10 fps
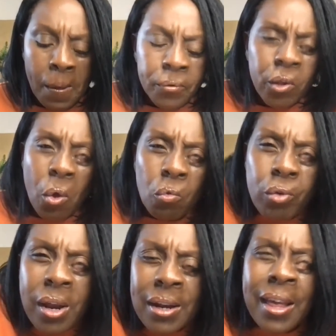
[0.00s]
So
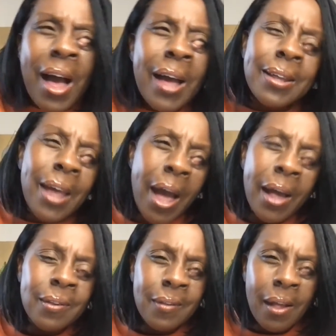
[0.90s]
really, I
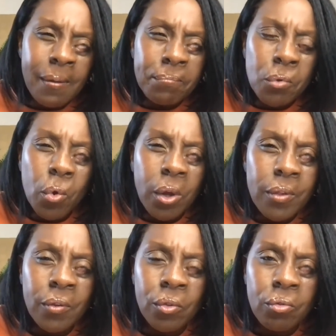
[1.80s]
guess as I'm talking
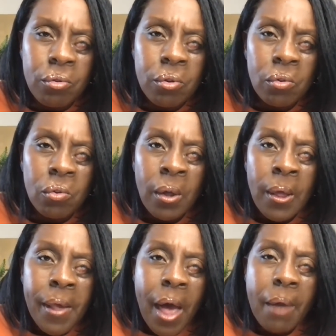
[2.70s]
this through,
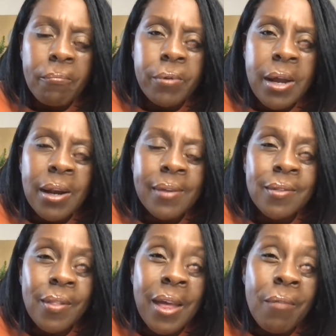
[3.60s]
I'm
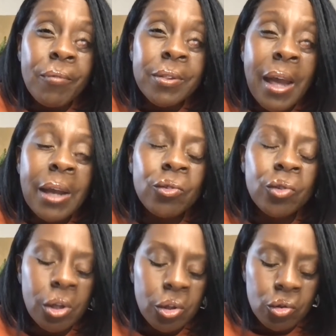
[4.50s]
realizing that the
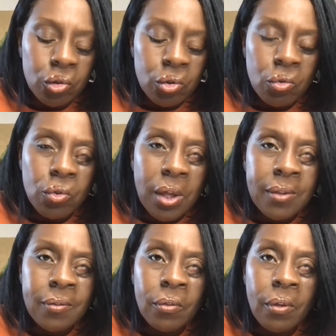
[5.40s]
invitation to
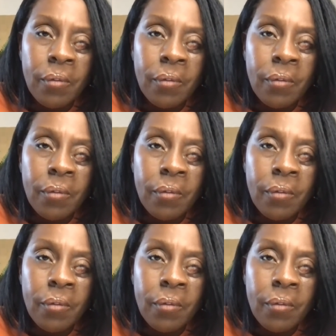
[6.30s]
this